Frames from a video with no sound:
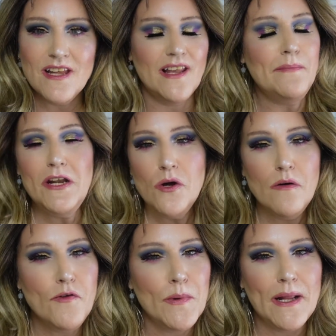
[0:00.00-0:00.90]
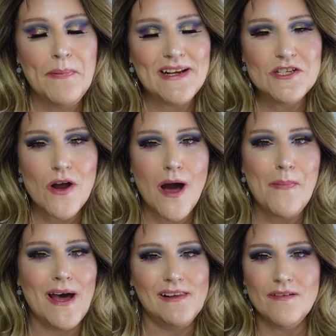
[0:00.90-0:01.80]
Let me know if you already picked her
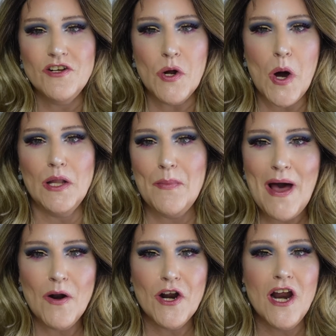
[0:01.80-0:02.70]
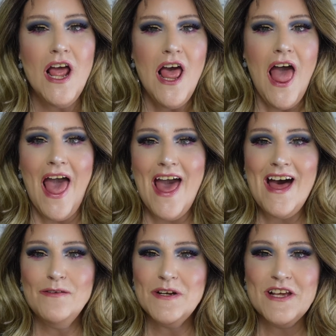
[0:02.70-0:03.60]
up. I love to know all about her
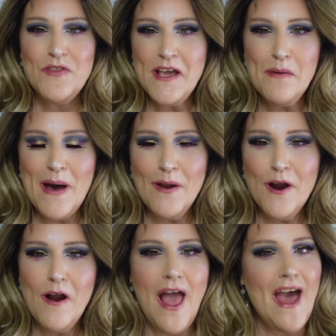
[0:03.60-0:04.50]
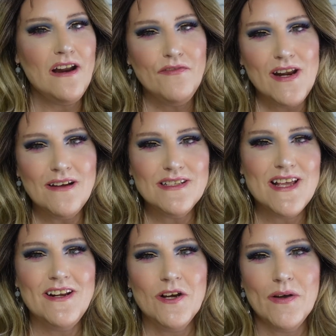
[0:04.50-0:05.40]
and what you think about her. And if you now
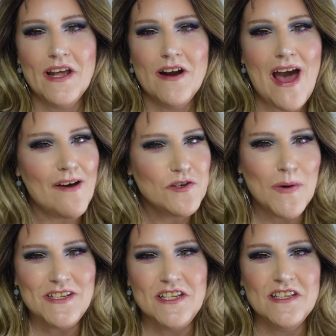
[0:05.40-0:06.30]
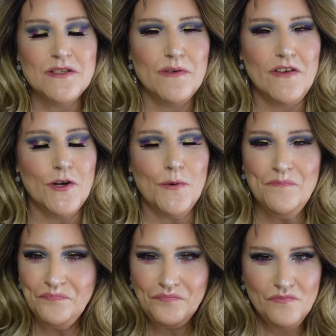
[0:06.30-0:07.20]
decide to go get her after watching this review,
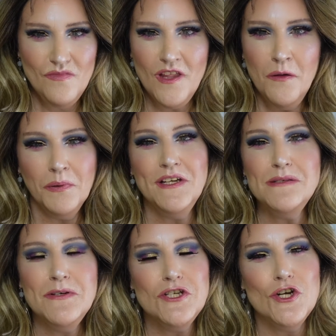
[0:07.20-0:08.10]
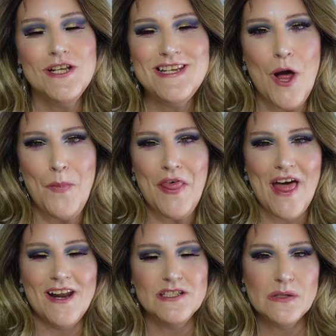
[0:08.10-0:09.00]
please be sure to tell me
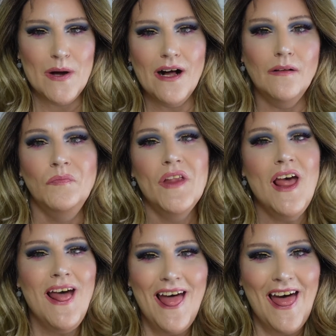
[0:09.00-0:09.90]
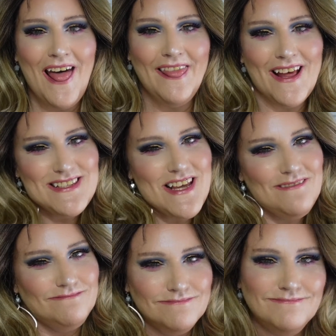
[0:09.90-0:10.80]
that as well. And that's it.